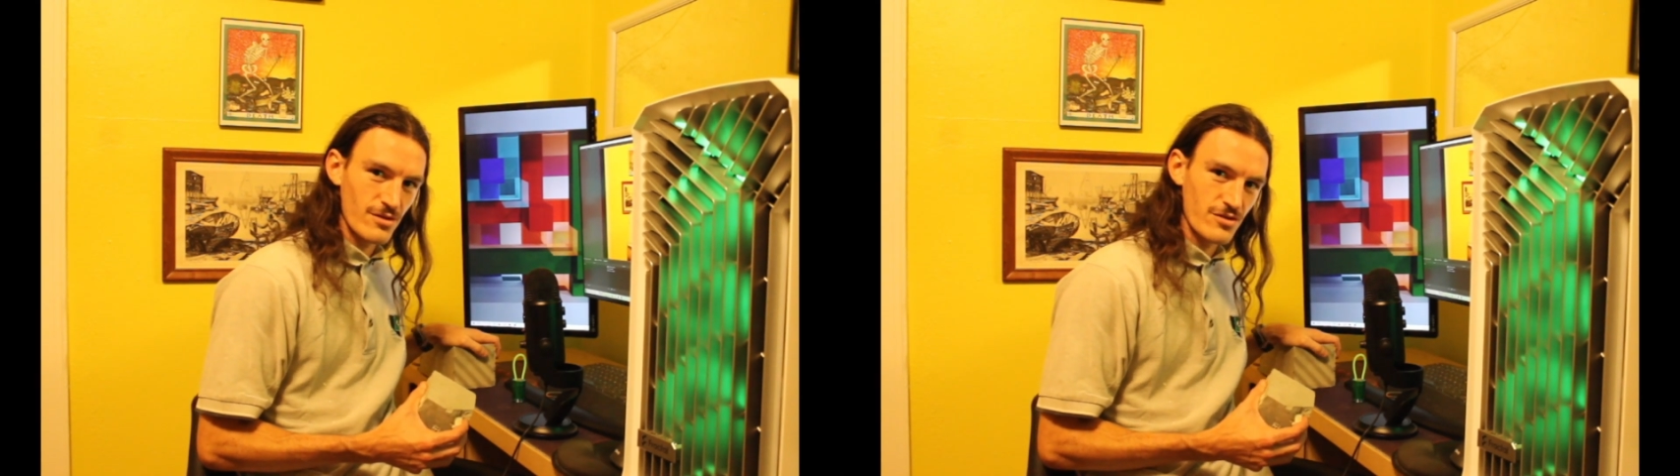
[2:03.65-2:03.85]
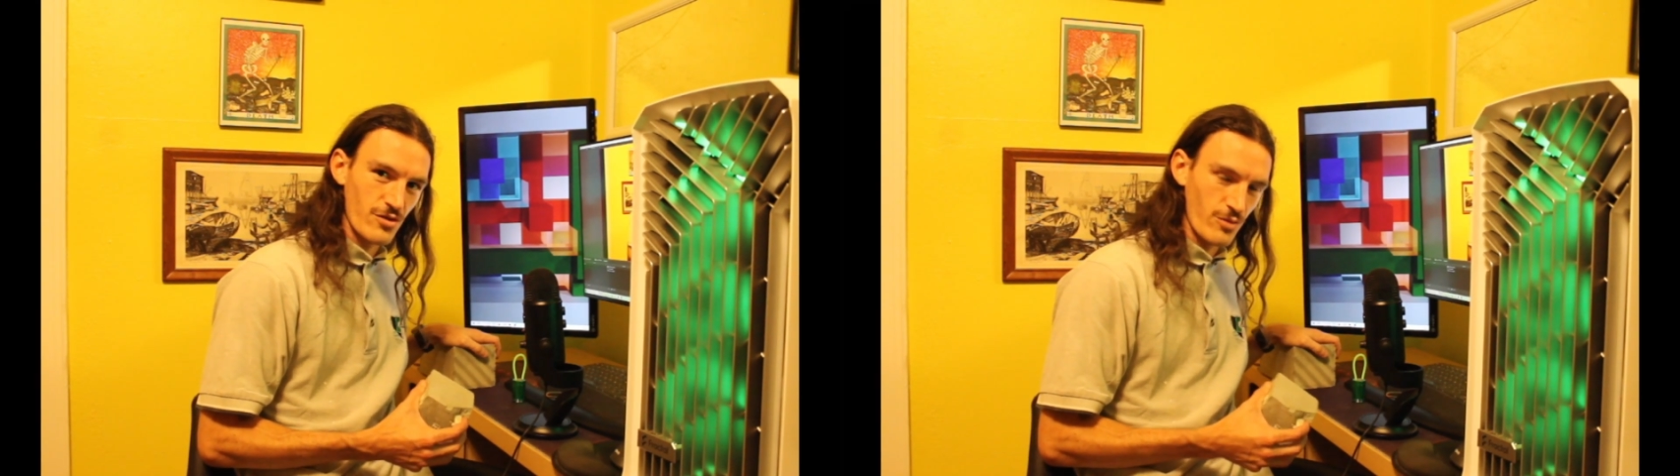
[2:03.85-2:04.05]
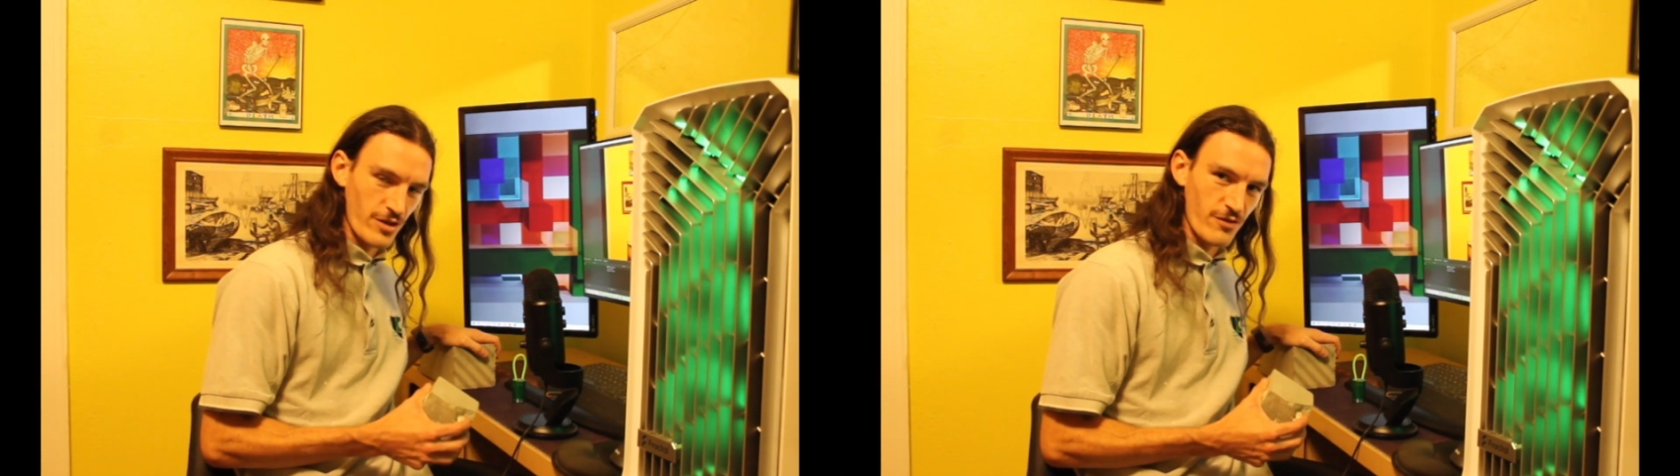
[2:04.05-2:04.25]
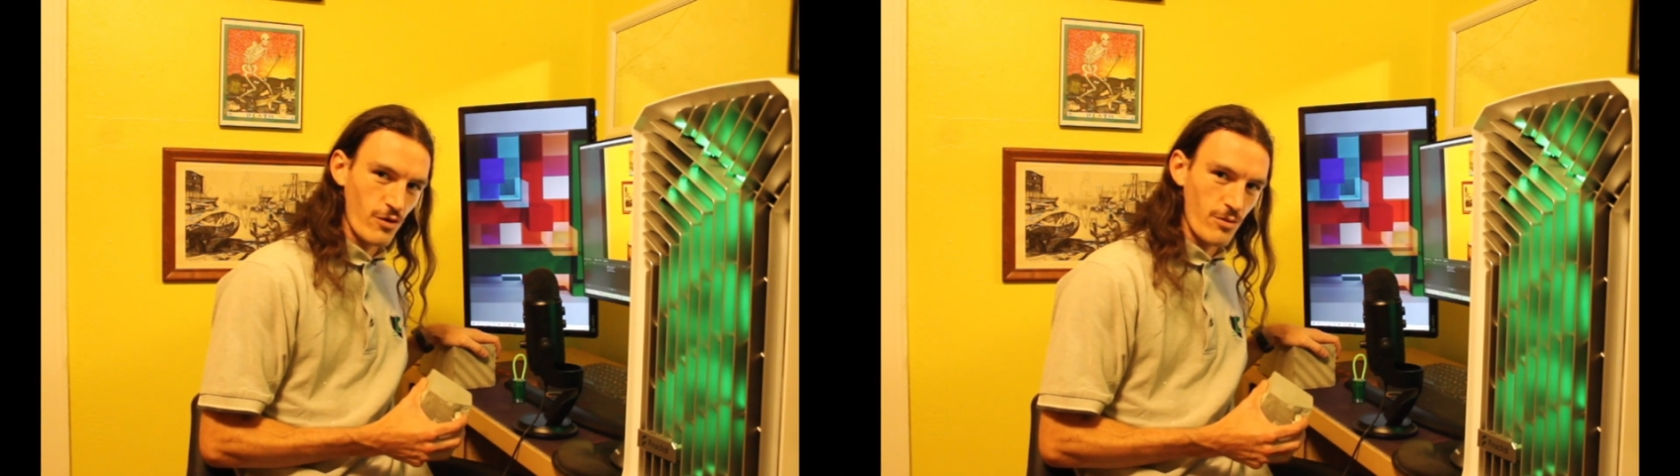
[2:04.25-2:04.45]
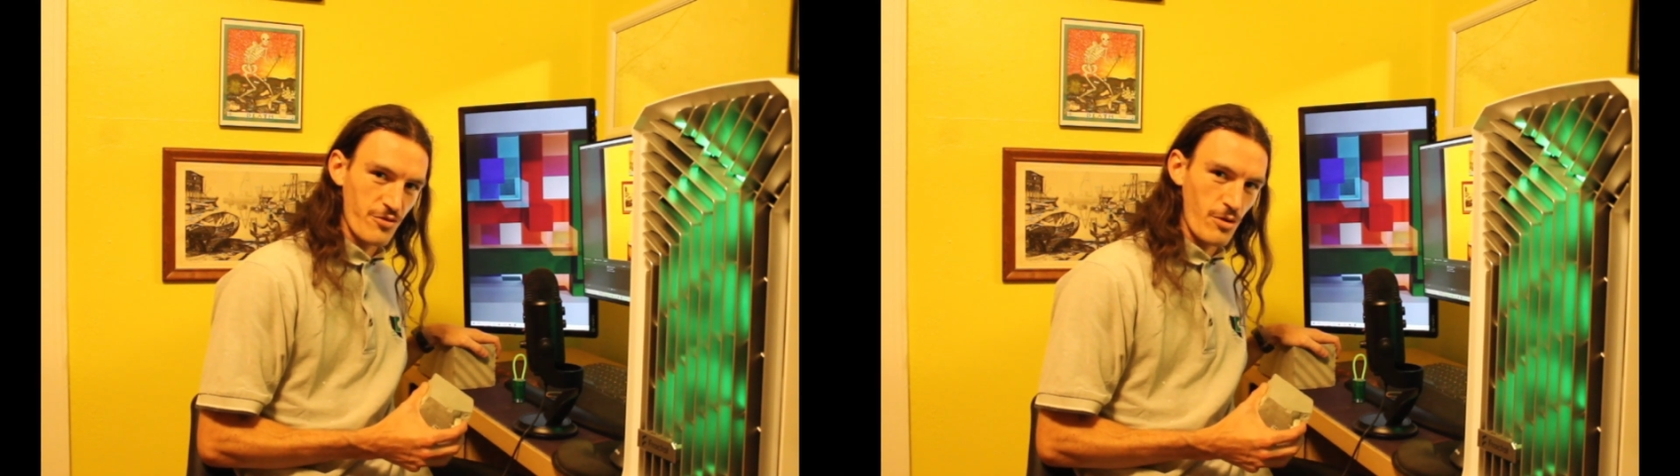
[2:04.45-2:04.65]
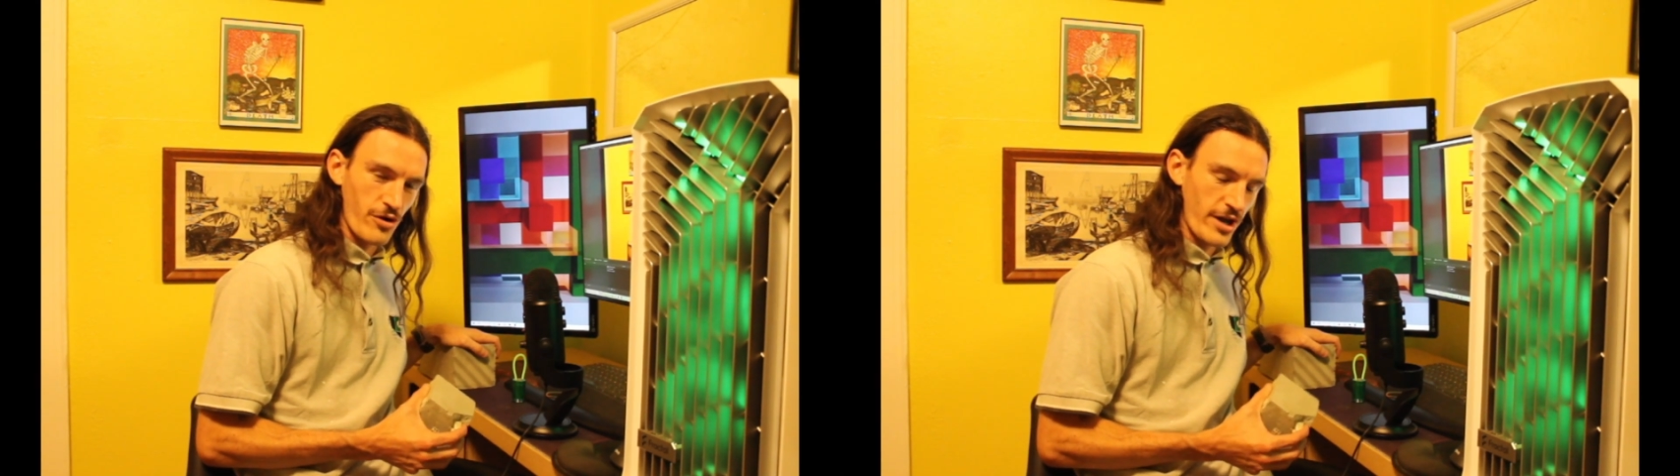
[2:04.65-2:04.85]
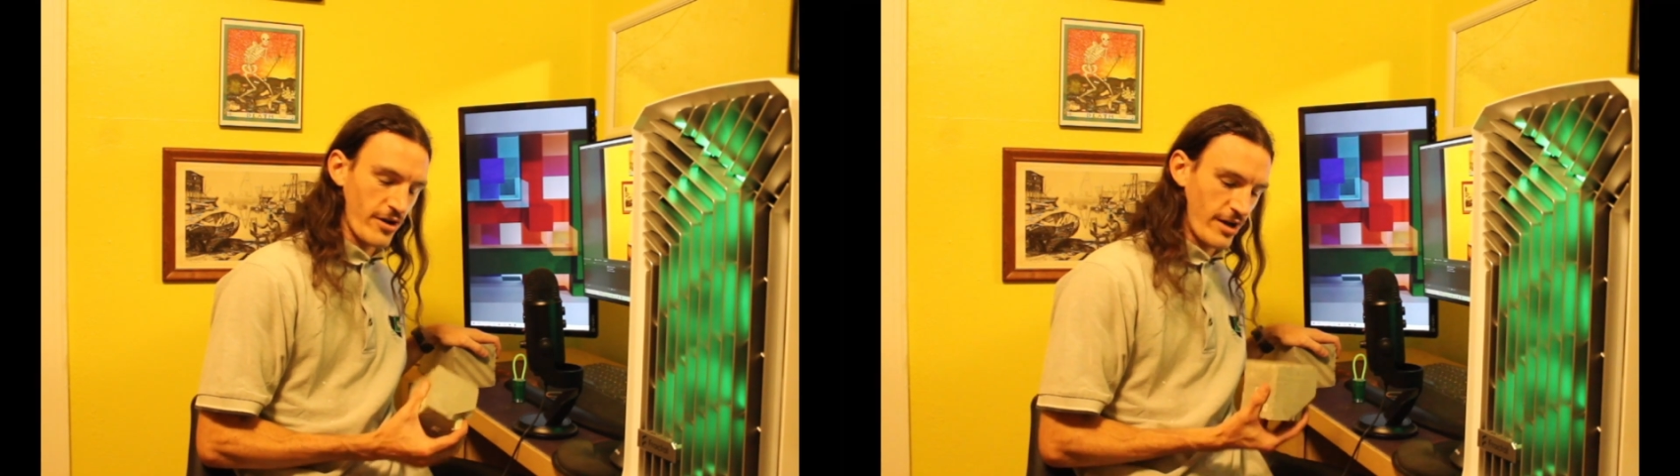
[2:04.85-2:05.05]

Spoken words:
to when the forms broke out,